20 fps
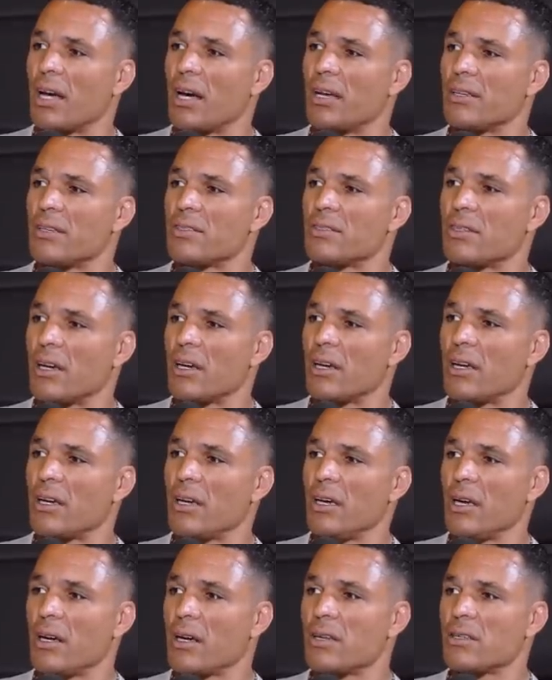How do you
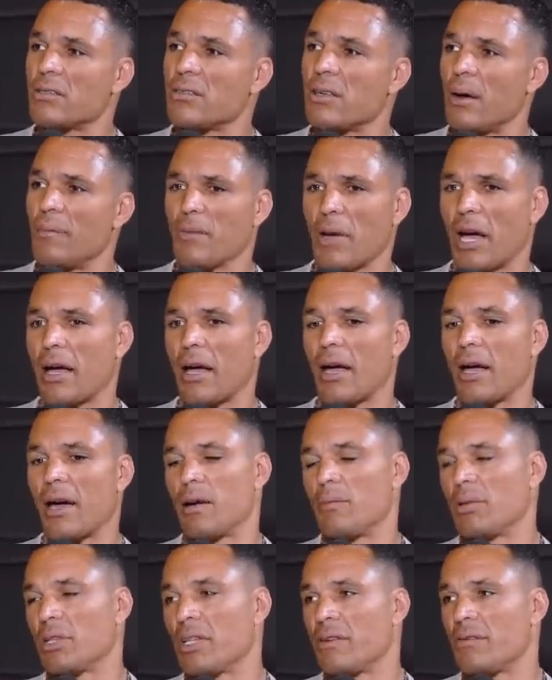say, because I, I
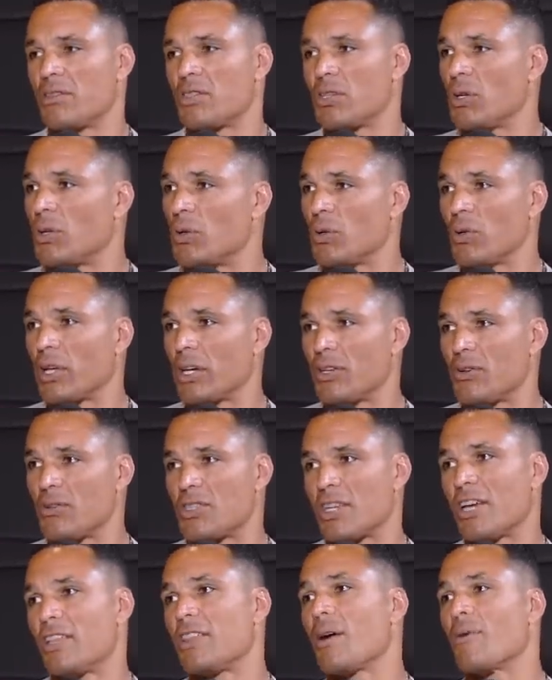got to believe too, like you
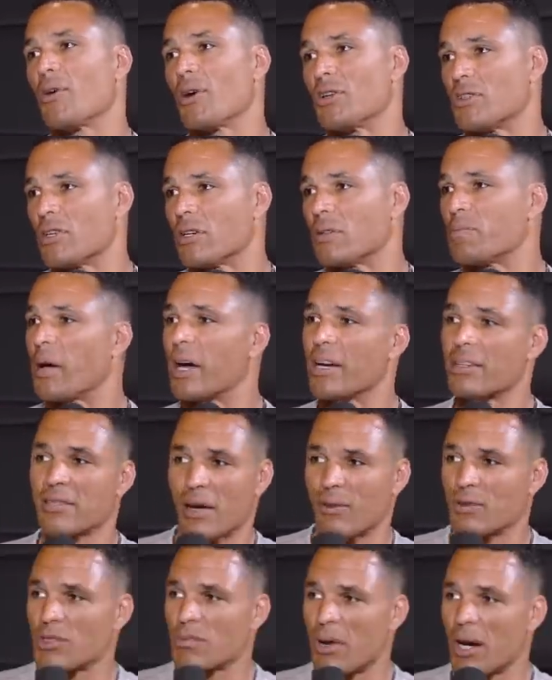said, they weren't dirtbags.
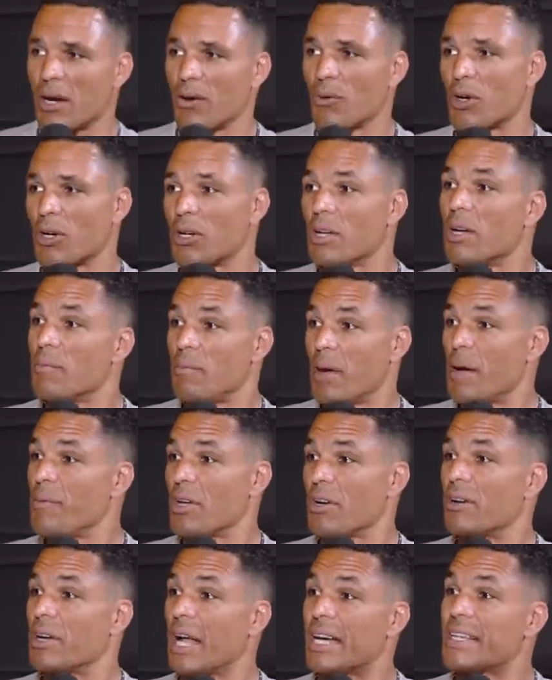That was my word.
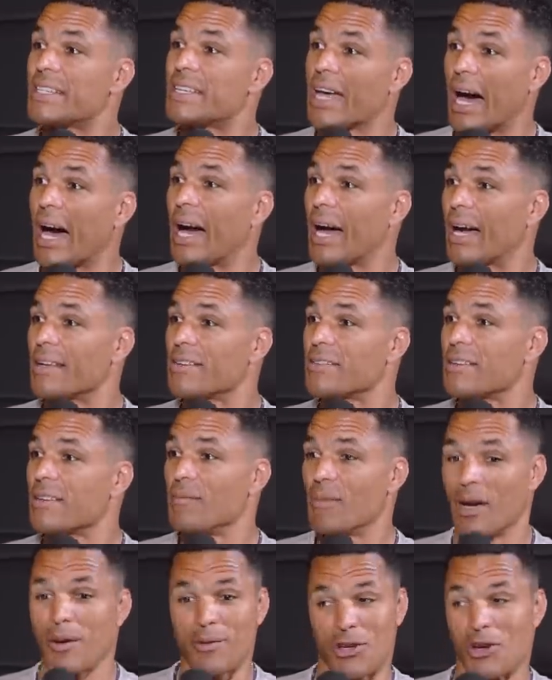Maybe yeah. they're nice guys.
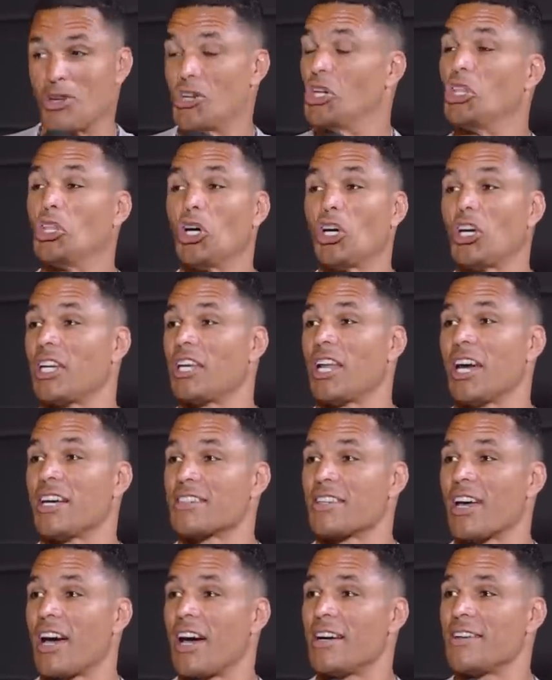Maybe they're good looking,
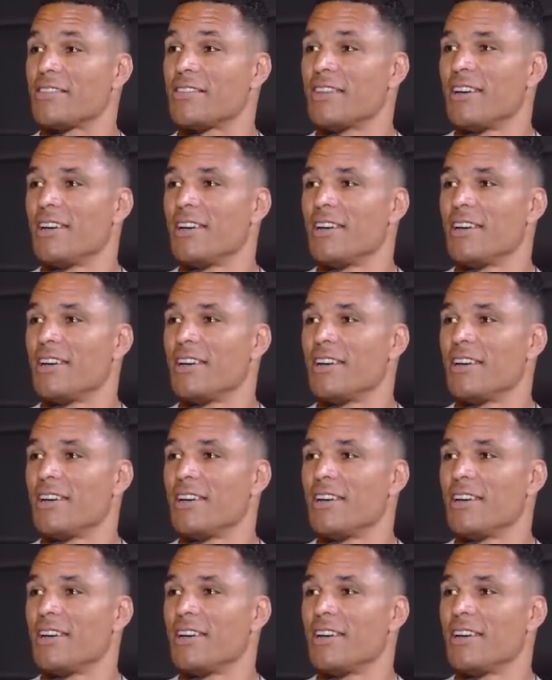nice guys.